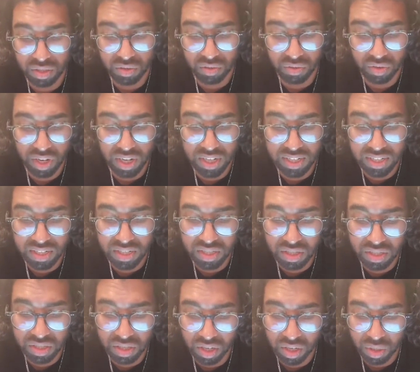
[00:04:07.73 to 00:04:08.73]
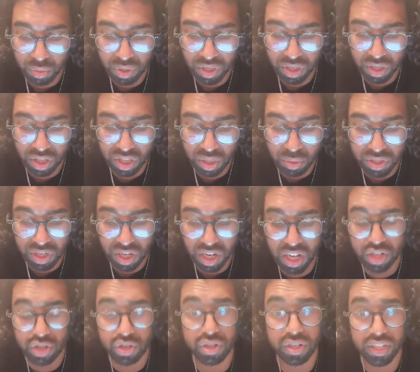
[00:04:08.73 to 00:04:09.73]
So right at the start, we know there was
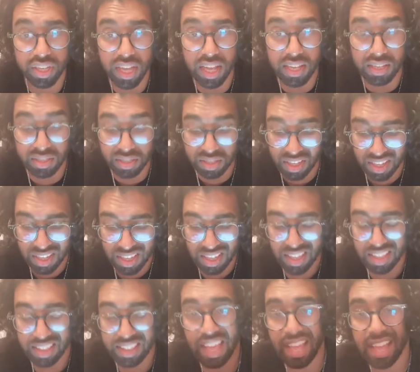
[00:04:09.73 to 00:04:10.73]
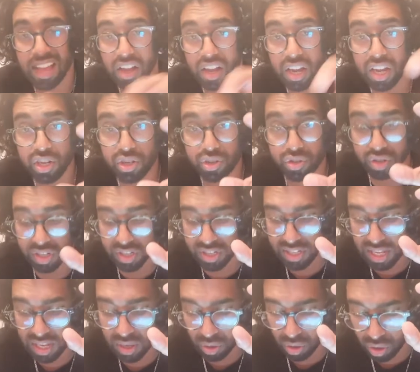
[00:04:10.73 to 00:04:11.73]
hydrogen gas. That hydrogen
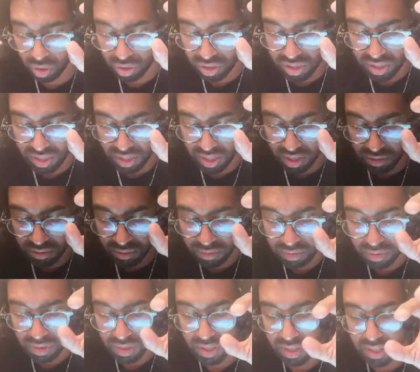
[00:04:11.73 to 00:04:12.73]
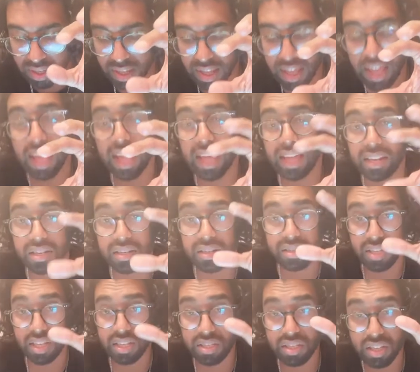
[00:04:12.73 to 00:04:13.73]
is now hot enough
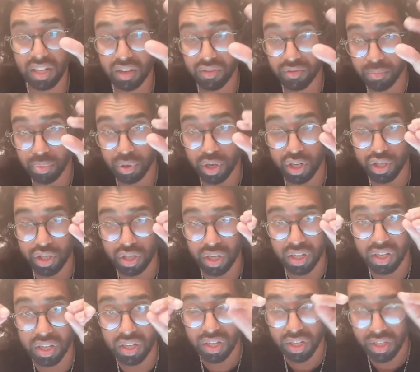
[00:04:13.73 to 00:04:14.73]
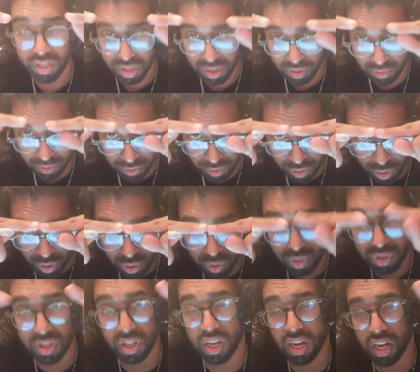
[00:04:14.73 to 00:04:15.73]
and there's enough pressure to
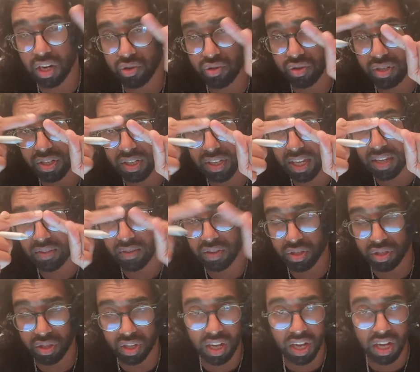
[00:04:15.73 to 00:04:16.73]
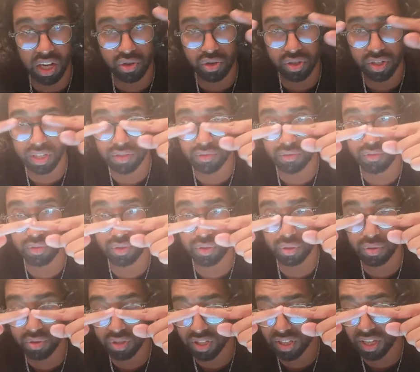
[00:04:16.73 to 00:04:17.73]
fuse the hydrogen together. So the hydrogen gets
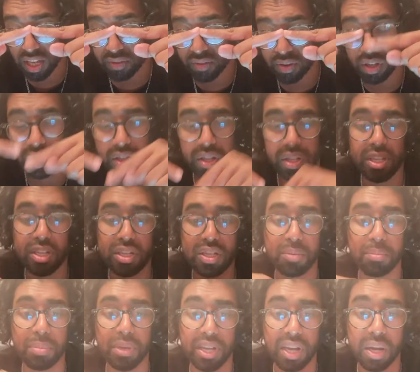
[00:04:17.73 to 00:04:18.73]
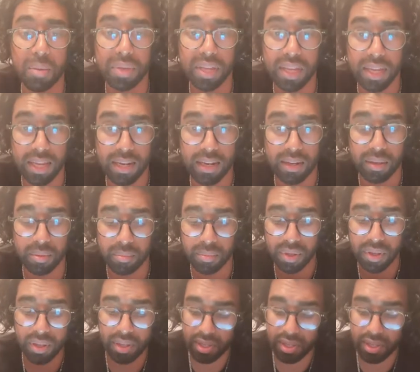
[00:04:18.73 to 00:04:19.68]
fused together to become helium.